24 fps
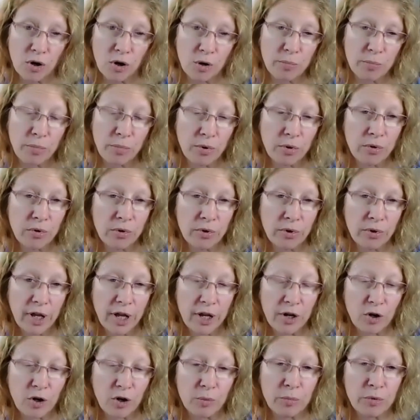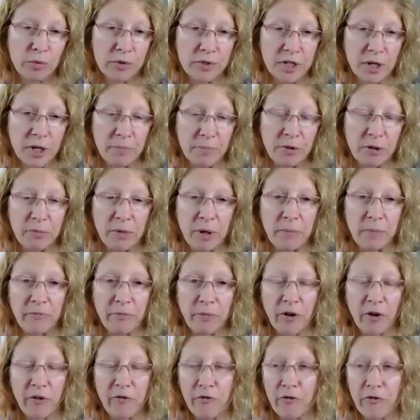an herbal supplement
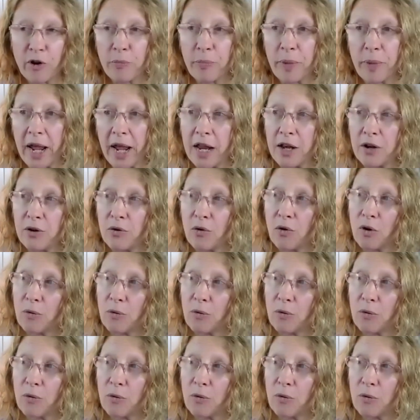for pain,